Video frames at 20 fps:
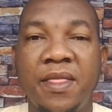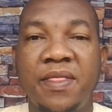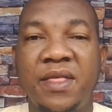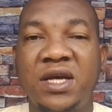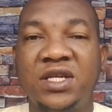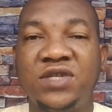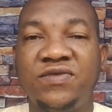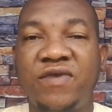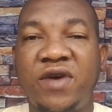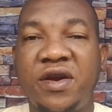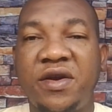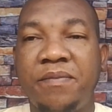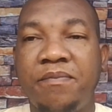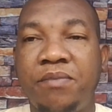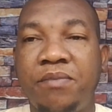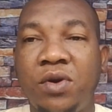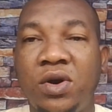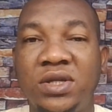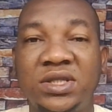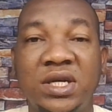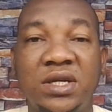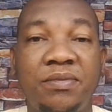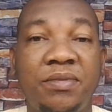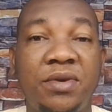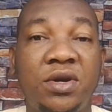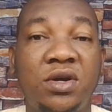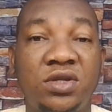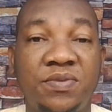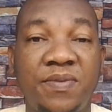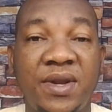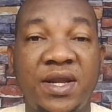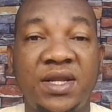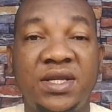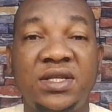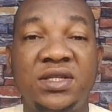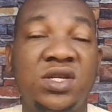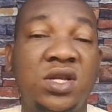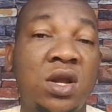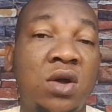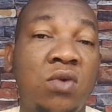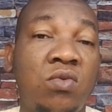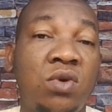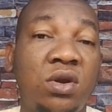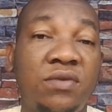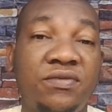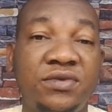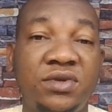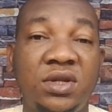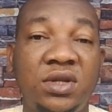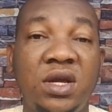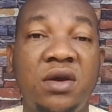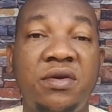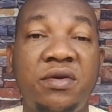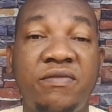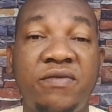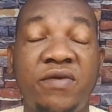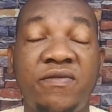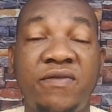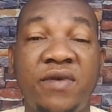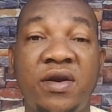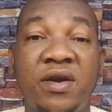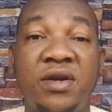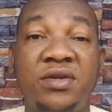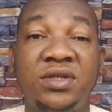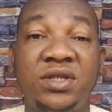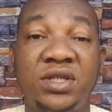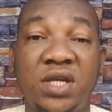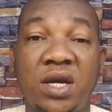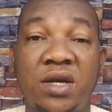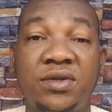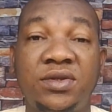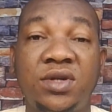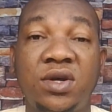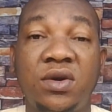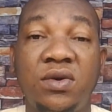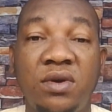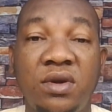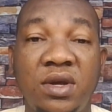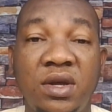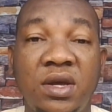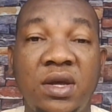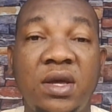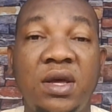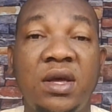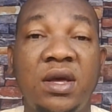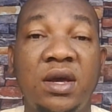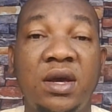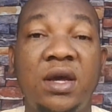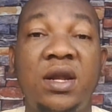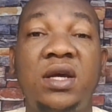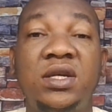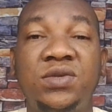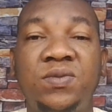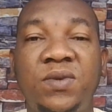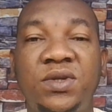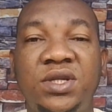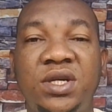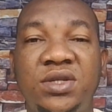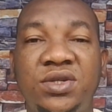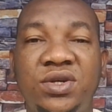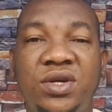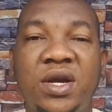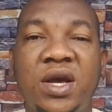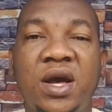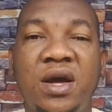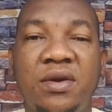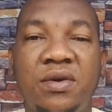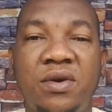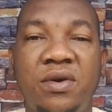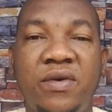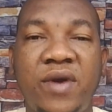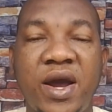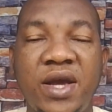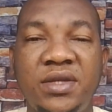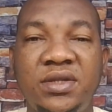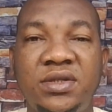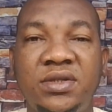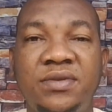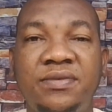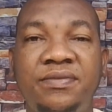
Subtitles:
That's very important because many things in the world of today revolve around tech. So get as much as you can, all right?